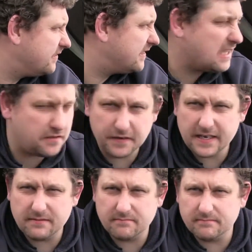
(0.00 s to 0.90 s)
6
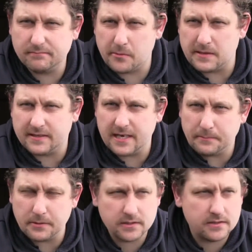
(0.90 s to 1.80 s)
feet, probably
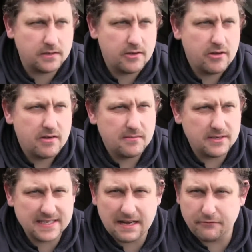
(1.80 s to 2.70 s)
deepest.
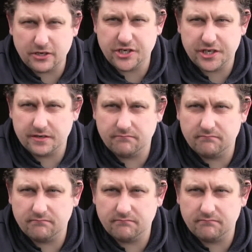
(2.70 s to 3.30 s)
It's an average